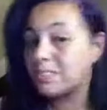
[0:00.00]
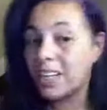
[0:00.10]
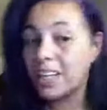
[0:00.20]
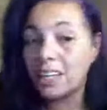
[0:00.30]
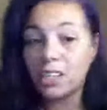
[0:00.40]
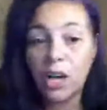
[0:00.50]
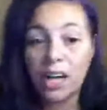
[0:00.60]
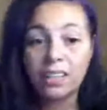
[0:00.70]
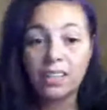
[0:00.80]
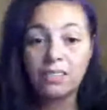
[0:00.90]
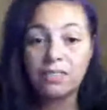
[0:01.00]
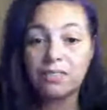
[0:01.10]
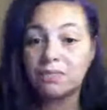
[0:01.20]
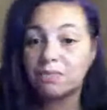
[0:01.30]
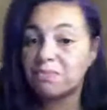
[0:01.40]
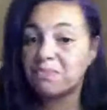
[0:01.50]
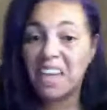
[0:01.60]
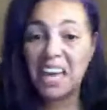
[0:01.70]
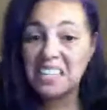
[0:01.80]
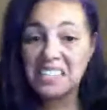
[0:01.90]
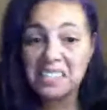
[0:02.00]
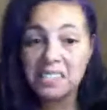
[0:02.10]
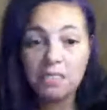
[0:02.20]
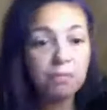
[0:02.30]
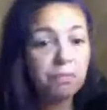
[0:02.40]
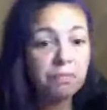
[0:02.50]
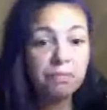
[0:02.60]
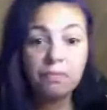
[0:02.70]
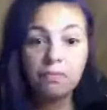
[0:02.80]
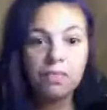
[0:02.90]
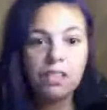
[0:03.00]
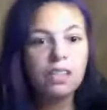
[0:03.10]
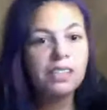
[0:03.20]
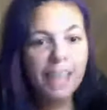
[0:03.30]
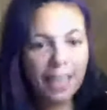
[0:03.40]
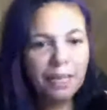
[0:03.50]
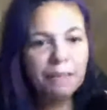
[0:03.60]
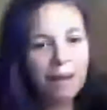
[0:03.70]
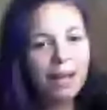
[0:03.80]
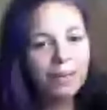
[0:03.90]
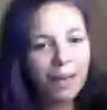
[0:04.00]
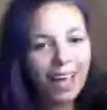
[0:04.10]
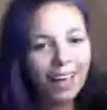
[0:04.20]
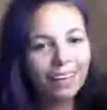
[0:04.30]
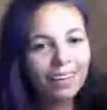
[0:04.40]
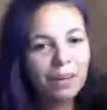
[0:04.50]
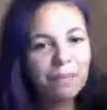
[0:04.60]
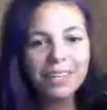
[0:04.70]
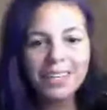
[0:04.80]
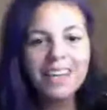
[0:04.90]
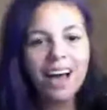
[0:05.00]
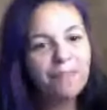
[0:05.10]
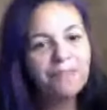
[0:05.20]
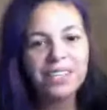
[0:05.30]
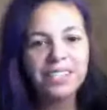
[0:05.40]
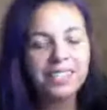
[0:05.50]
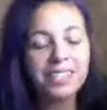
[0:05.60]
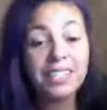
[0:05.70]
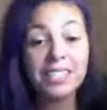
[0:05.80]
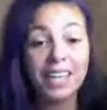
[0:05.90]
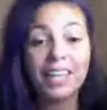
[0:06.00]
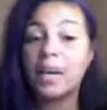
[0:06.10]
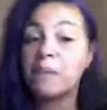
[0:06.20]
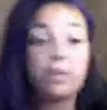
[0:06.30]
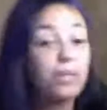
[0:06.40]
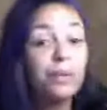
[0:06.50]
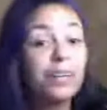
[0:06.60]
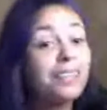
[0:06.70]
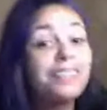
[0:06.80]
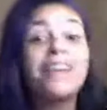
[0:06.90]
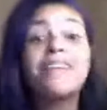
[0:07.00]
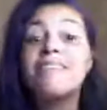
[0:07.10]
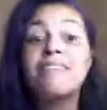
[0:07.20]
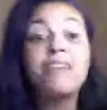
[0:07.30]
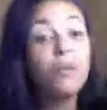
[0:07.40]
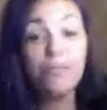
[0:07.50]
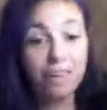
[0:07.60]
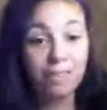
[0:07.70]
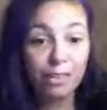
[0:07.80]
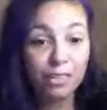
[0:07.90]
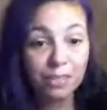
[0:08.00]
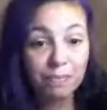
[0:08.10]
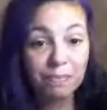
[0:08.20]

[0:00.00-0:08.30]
funny, attractive, nice, send them my way. Because obviously these dating apps are doing us no favors.